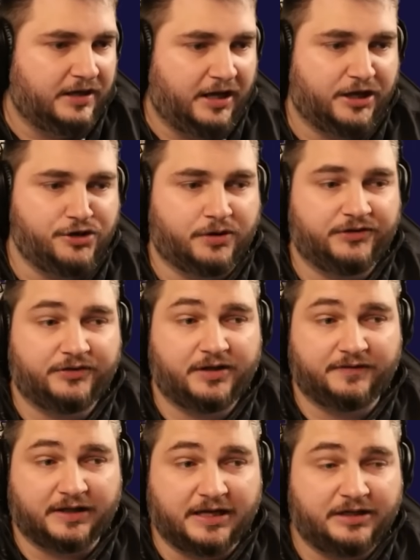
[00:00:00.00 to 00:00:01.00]
And you also
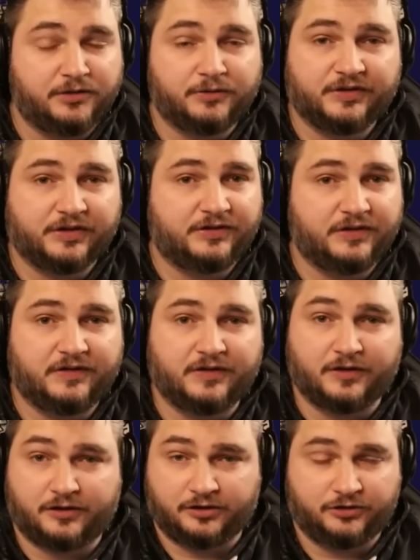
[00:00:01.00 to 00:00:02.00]
have lightning resistance in
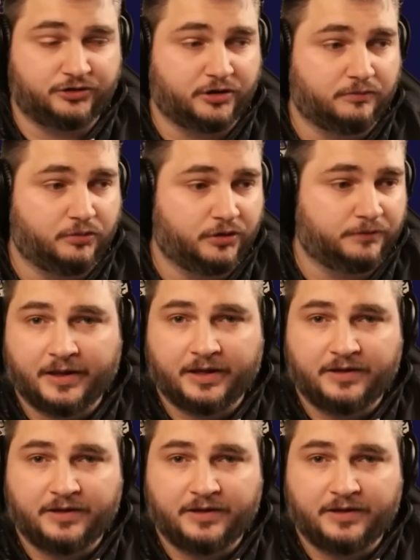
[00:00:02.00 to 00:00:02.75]
the Thunderstruck board.